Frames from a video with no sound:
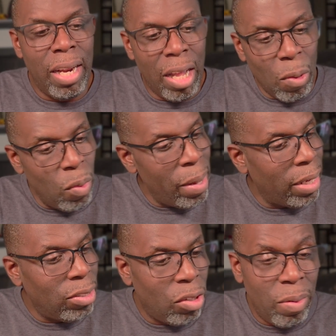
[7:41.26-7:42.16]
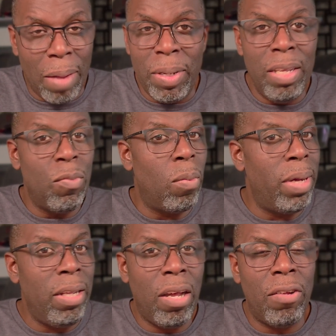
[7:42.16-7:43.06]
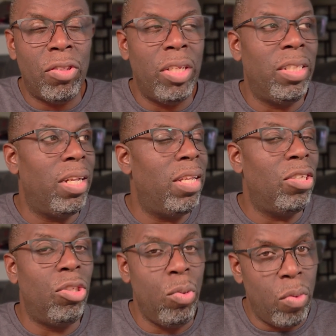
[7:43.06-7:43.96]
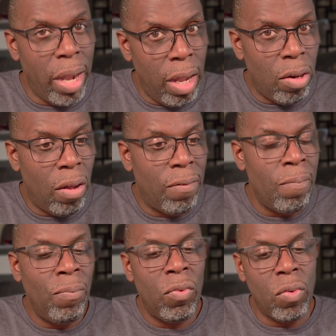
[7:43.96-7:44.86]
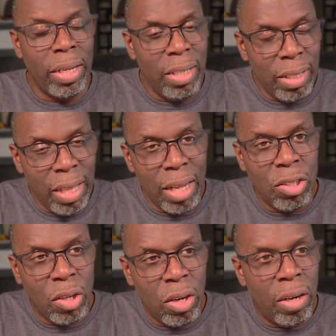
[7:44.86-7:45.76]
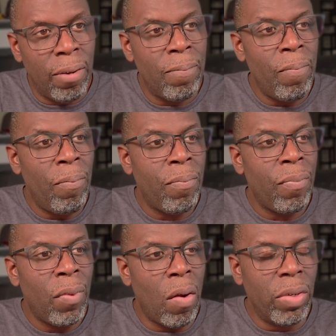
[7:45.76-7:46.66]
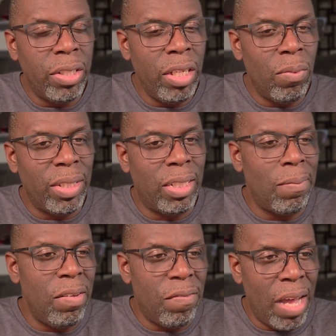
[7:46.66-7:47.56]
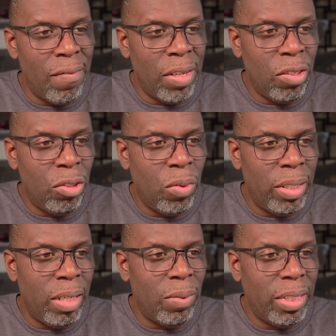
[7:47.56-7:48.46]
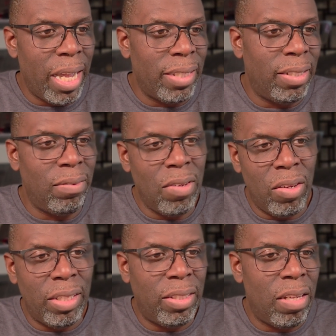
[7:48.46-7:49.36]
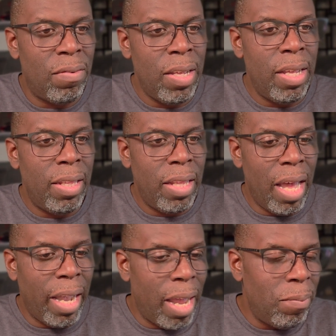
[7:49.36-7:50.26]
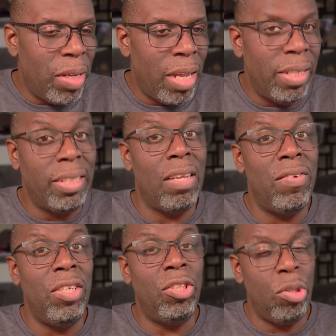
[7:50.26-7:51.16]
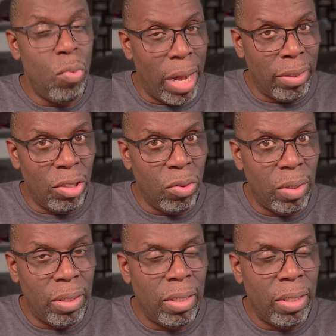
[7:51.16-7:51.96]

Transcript: I went back and told them I'm gonna need more money off. So they took another $2,000 off so I can get that car. Originally it was $75,000 out the door. I think with taxes and all that stuff, I got them down to $72,000 out the door.